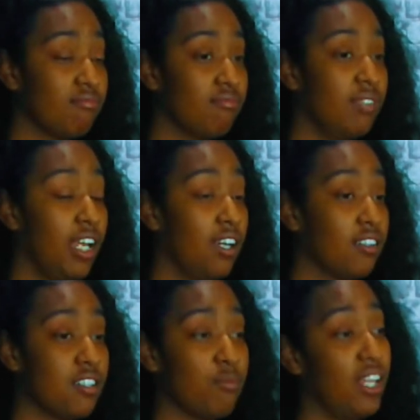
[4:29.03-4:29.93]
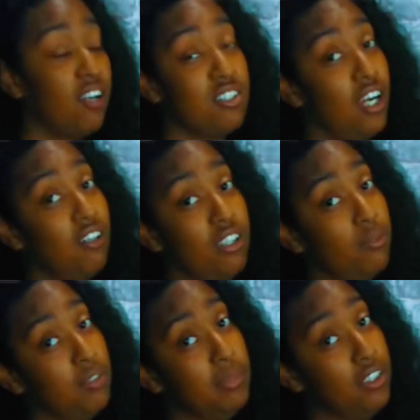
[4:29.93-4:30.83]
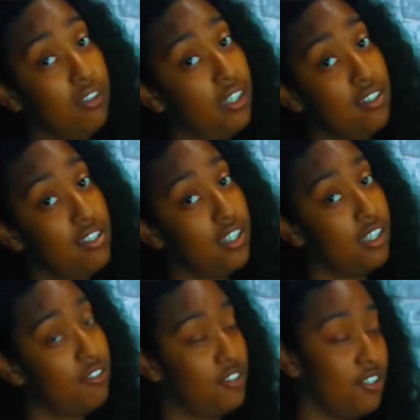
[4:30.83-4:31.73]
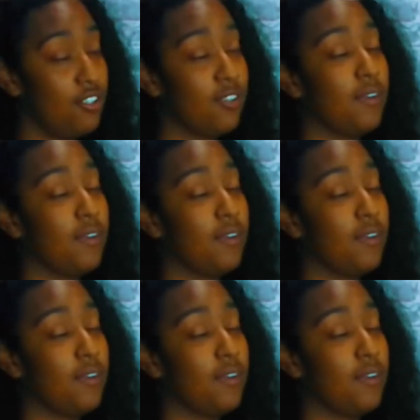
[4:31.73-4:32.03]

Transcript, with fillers: Yeah, because without y'all, it wouldn't be no LTF. So, you know,